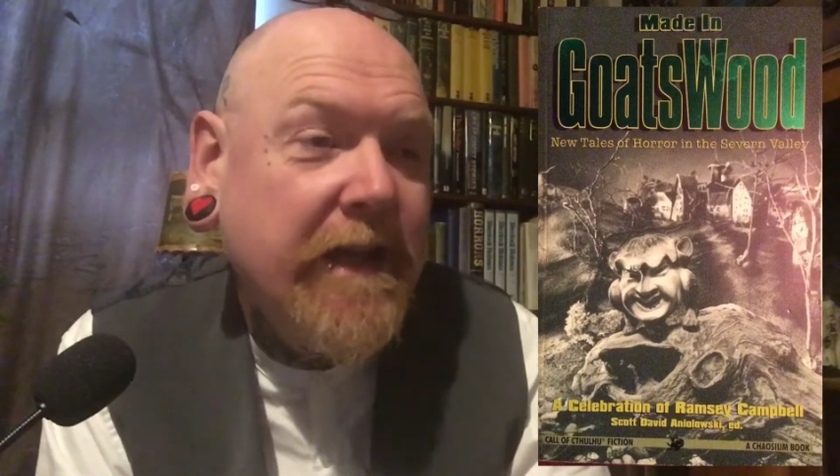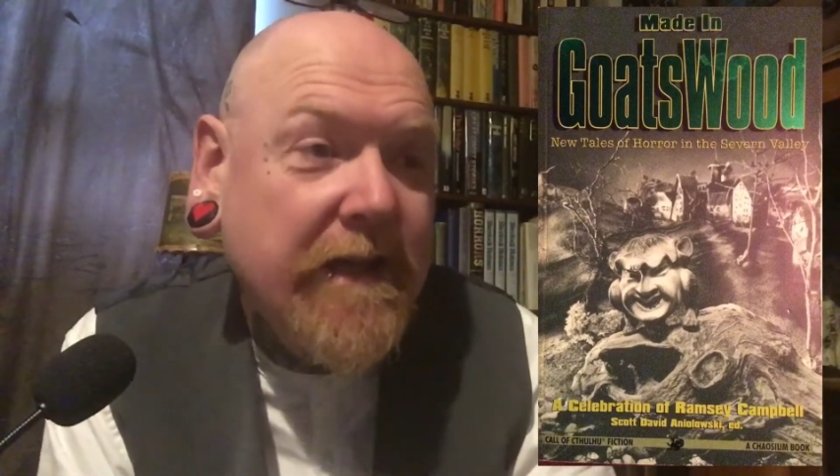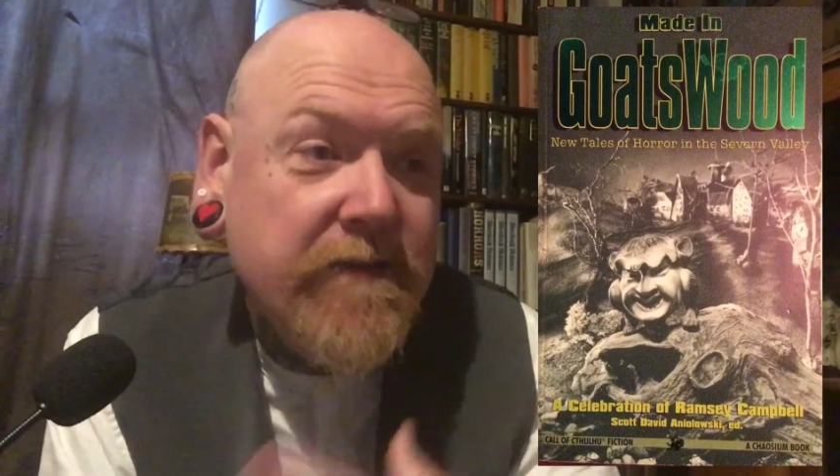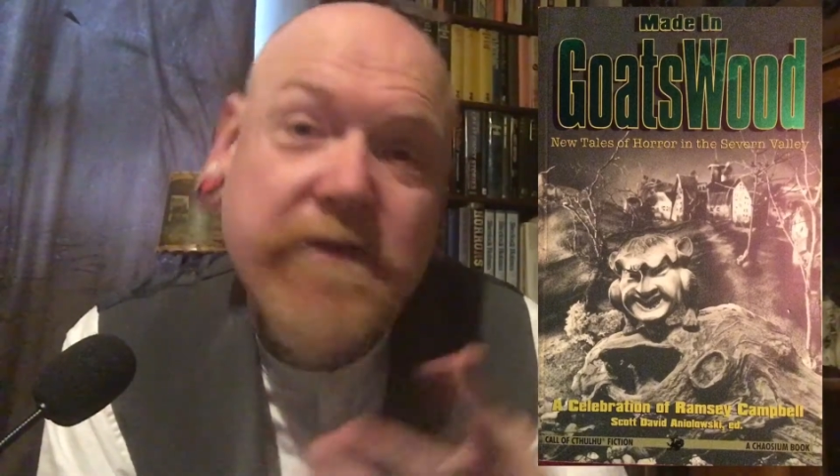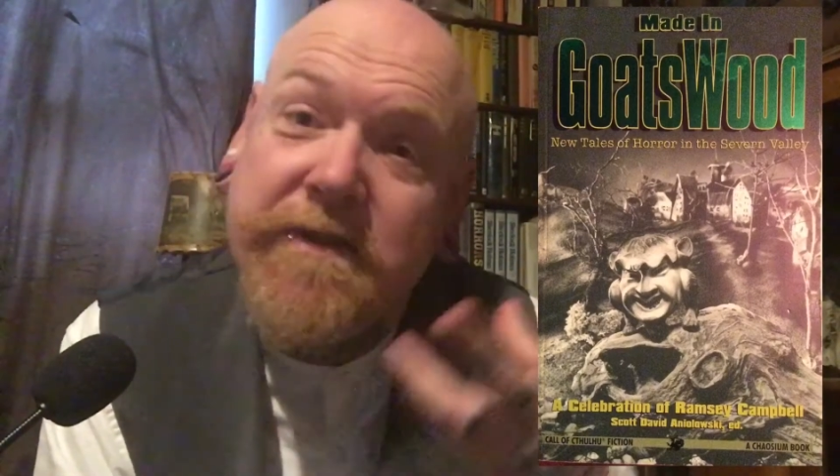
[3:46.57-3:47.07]

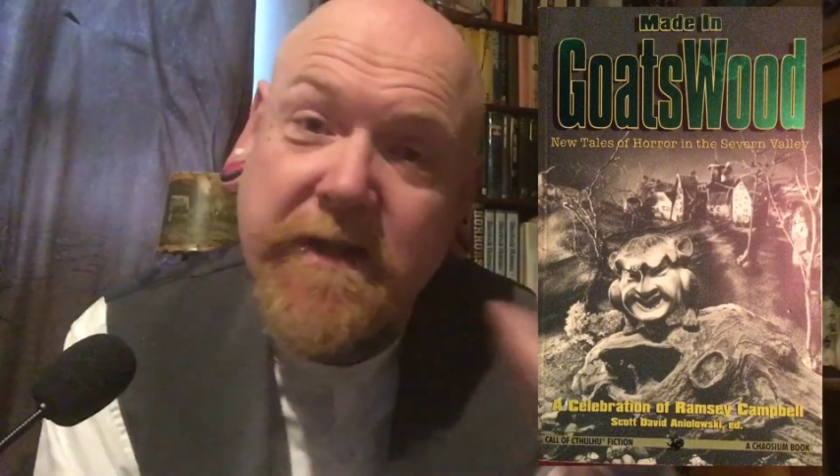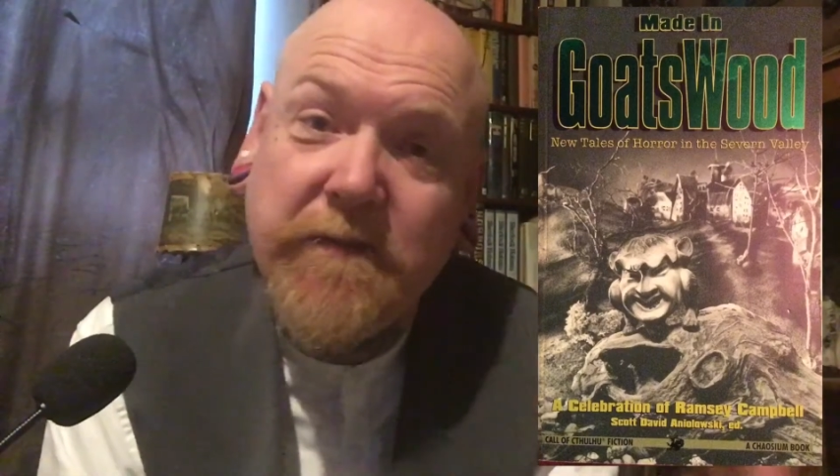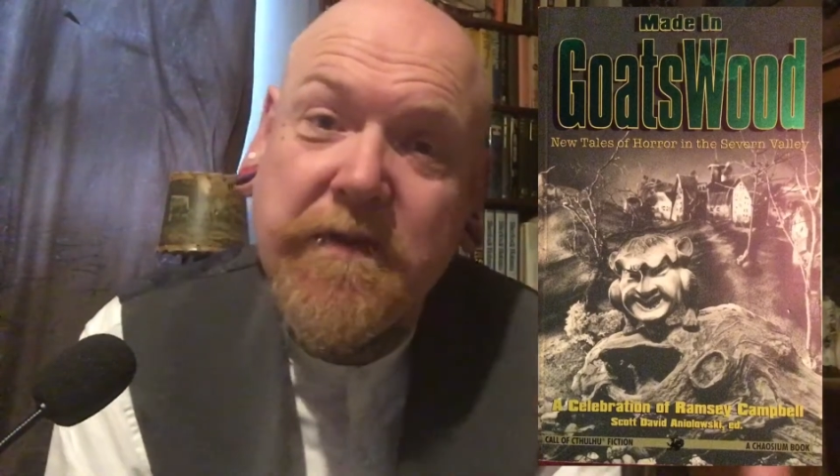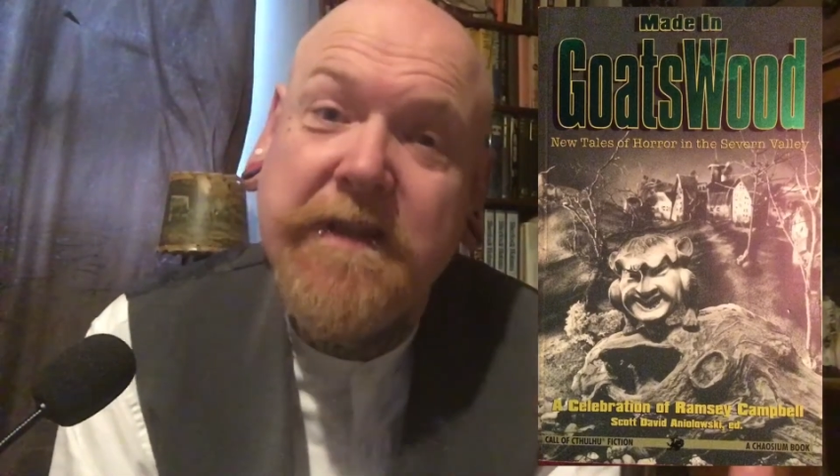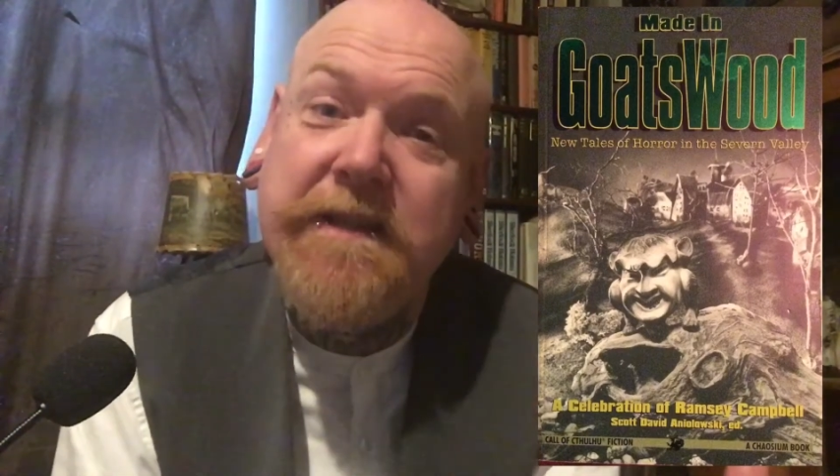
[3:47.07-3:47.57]

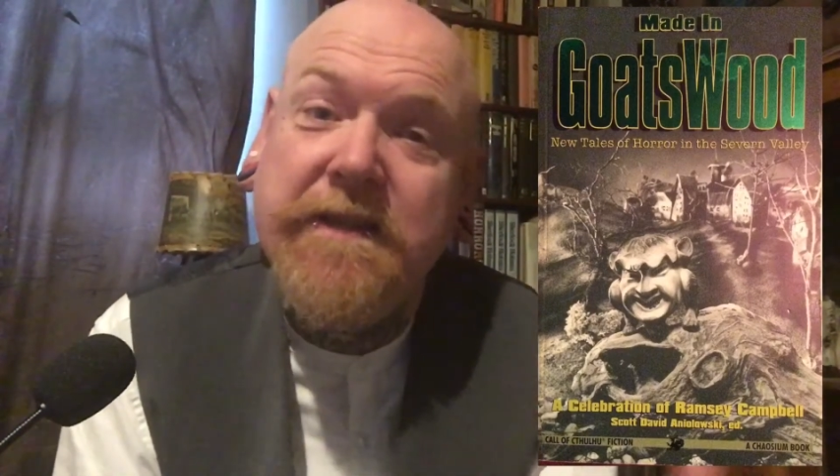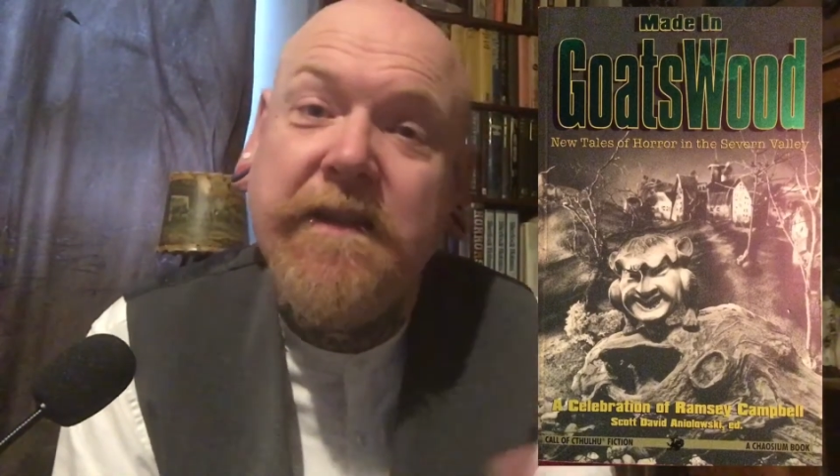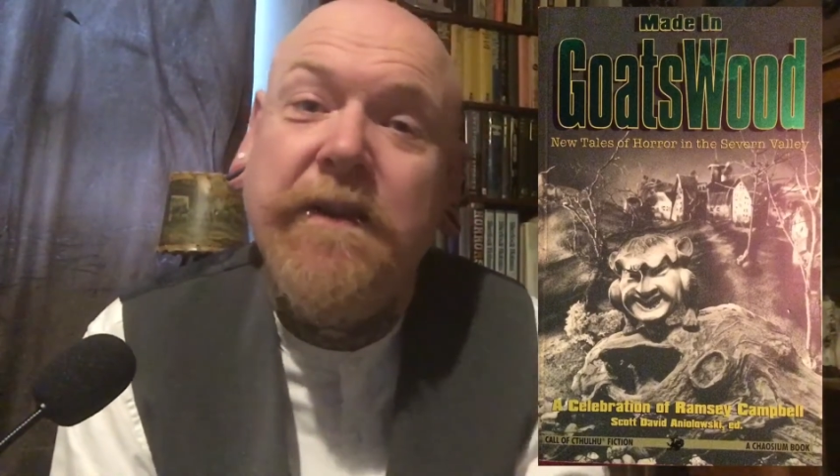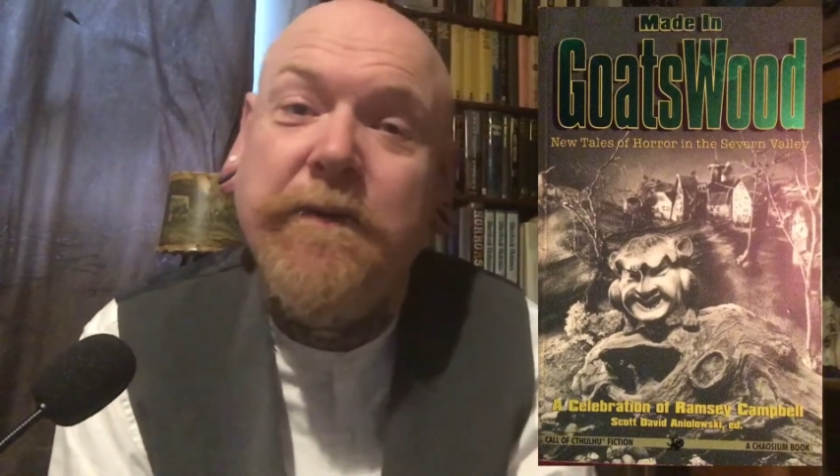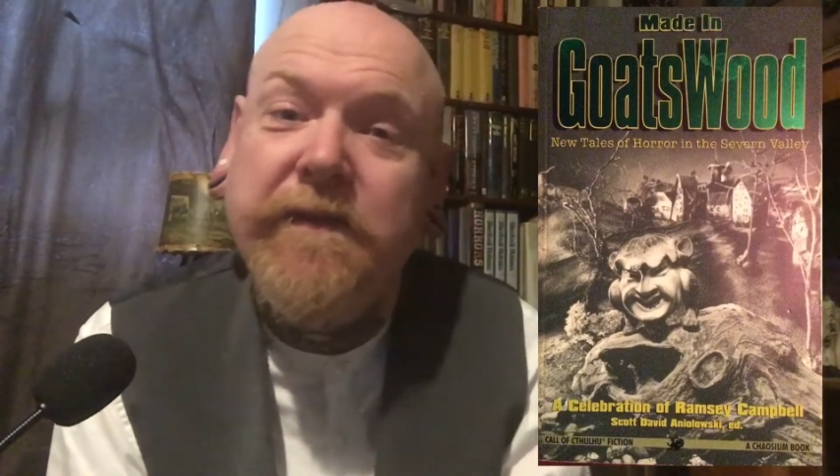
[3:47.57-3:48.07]
introduced into
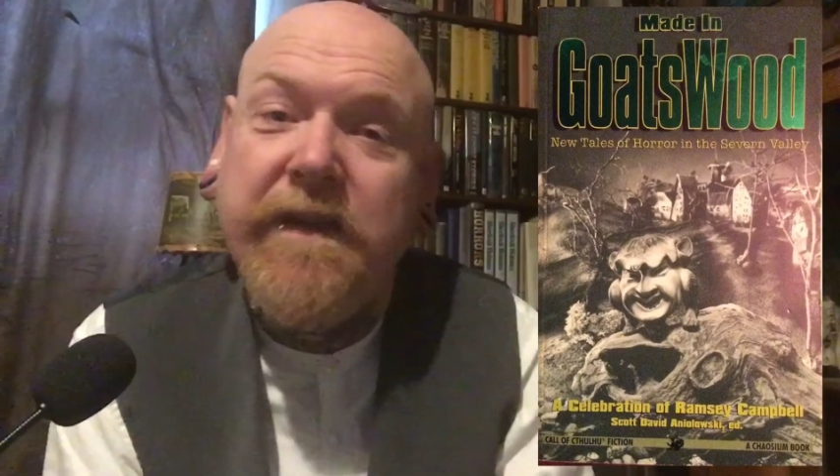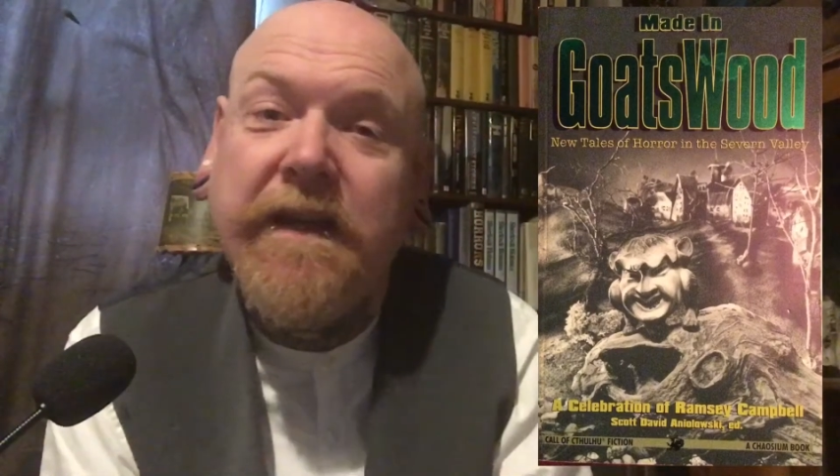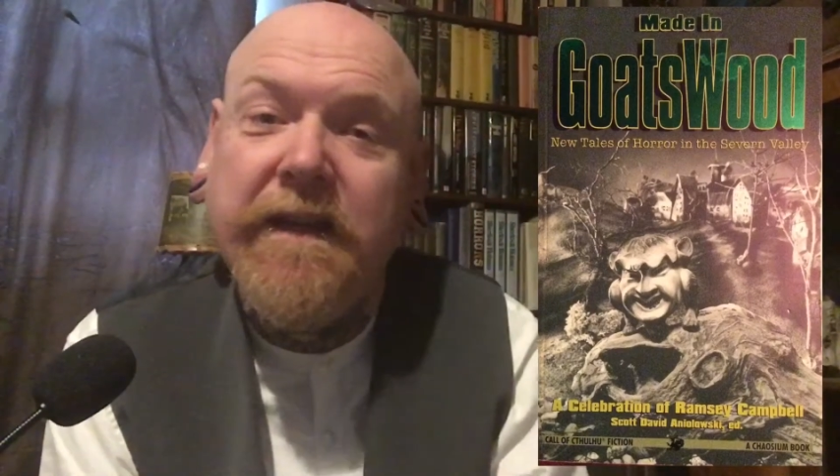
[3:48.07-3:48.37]
the whole thing.